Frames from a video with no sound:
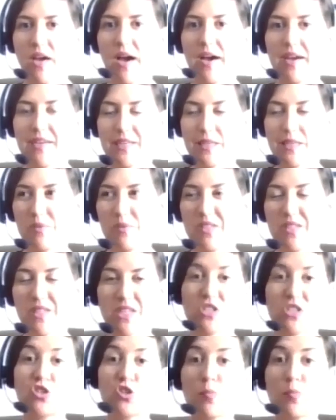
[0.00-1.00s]
It can be like a
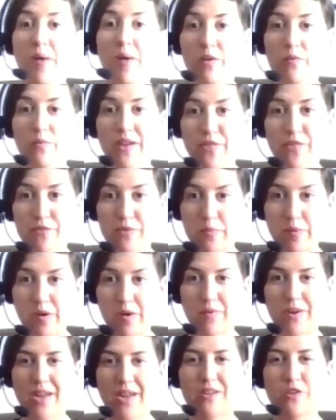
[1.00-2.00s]
2-pound weight,
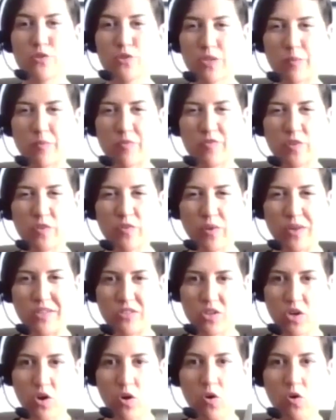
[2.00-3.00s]
3-pound weight. I know some of you have
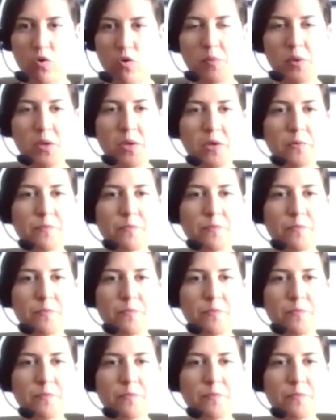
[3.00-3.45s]
weights at home.